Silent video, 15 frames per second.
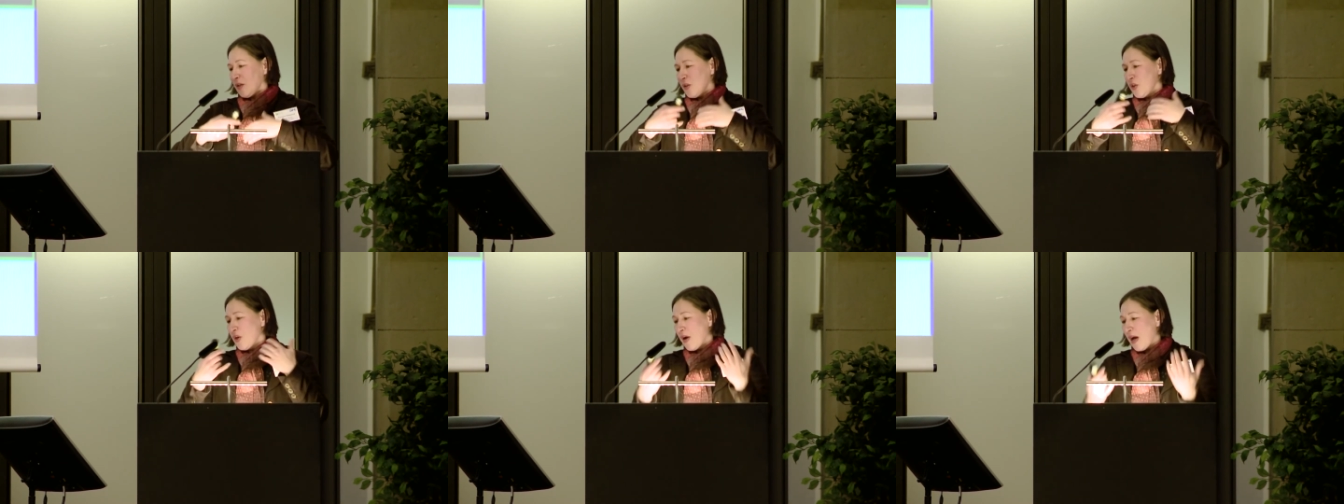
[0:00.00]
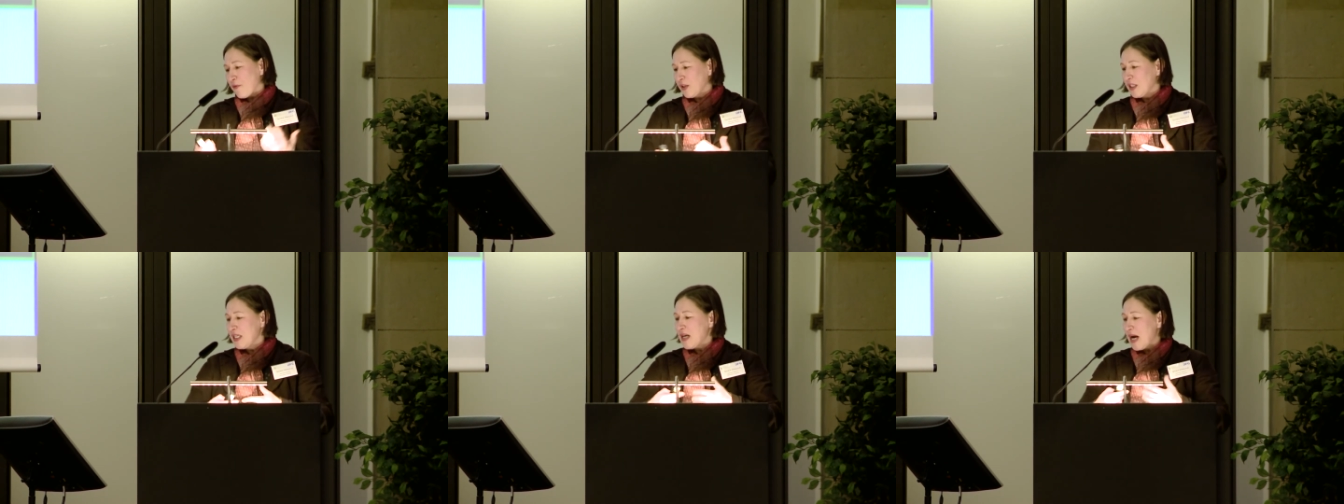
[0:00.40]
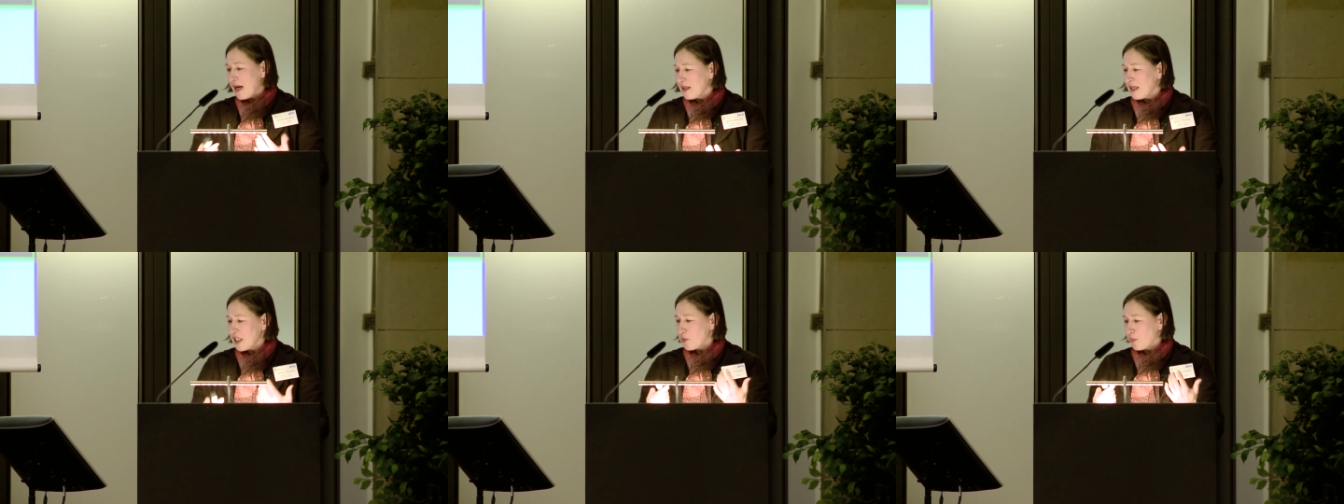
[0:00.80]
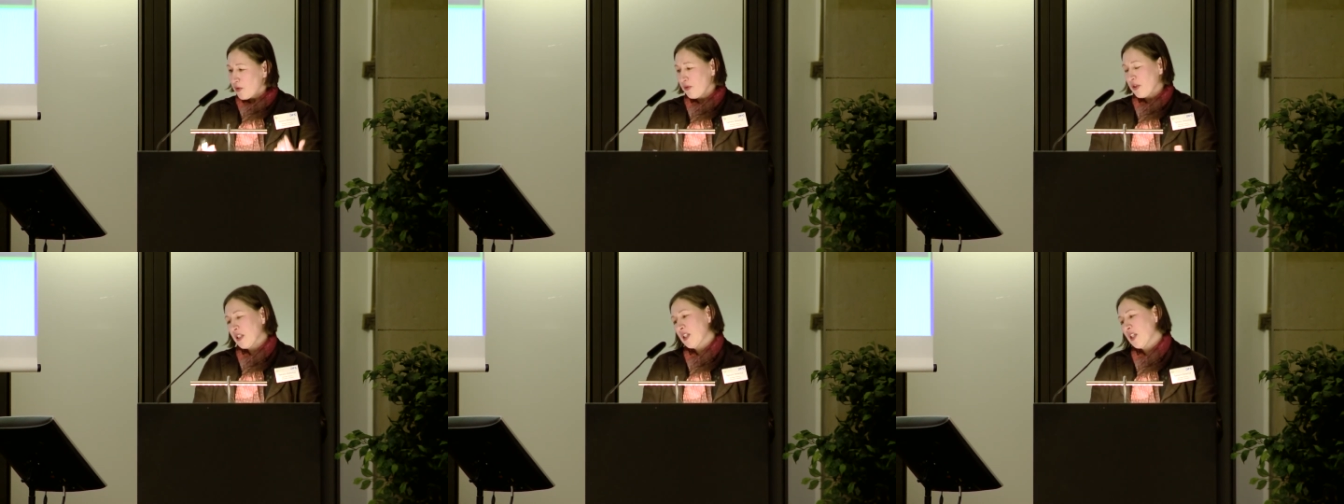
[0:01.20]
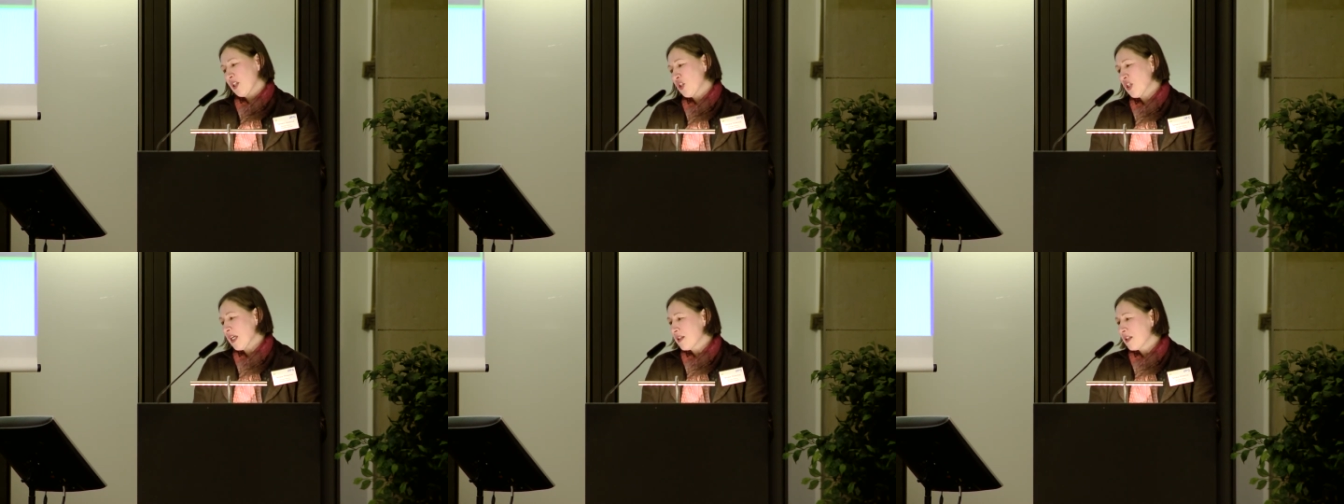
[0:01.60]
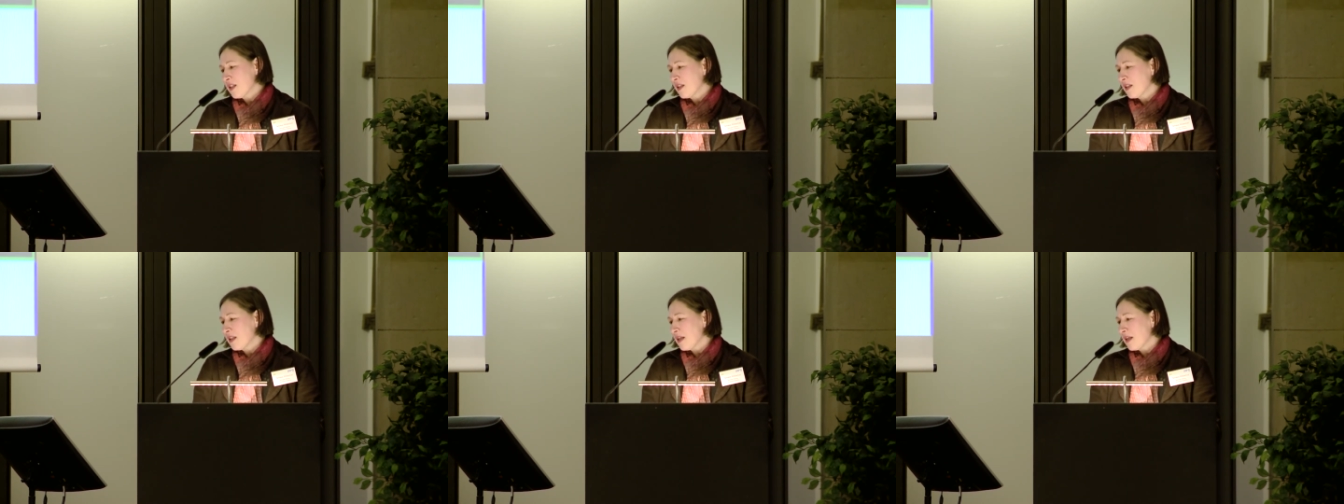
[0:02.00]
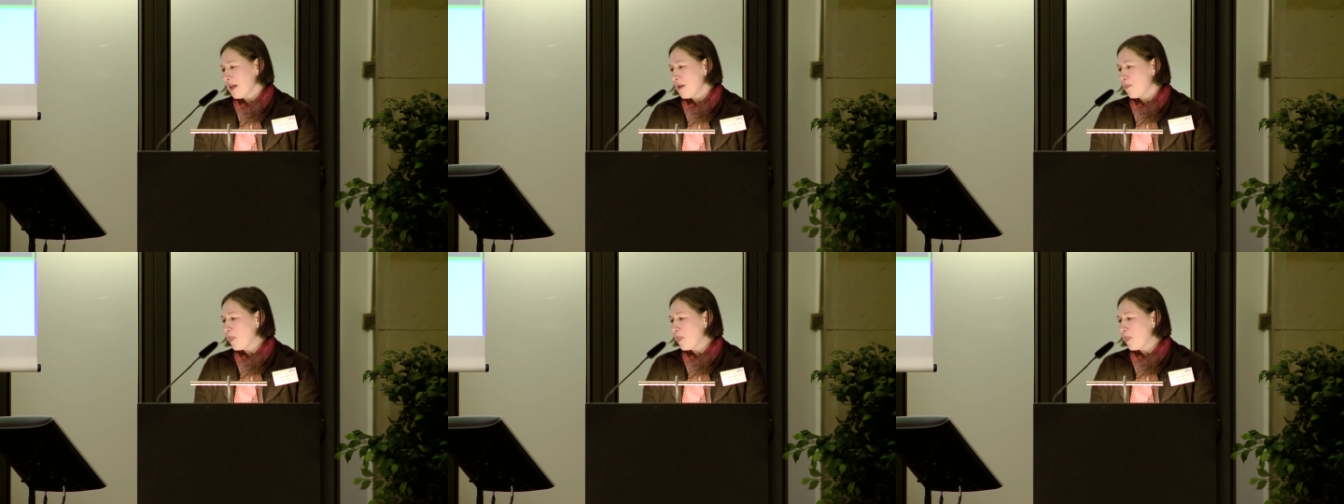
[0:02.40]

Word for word: you know, having the guidelines, processes, and checks in, uh, in